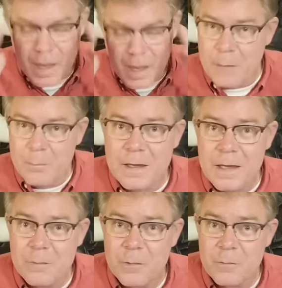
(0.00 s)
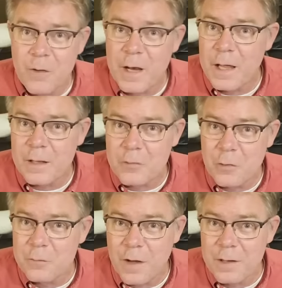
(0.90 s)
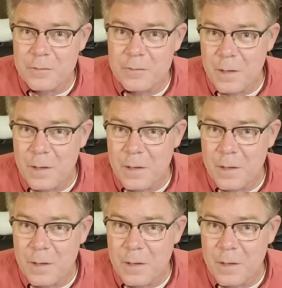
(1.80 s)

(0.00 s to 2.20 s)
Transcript: I'm not giving financial advice.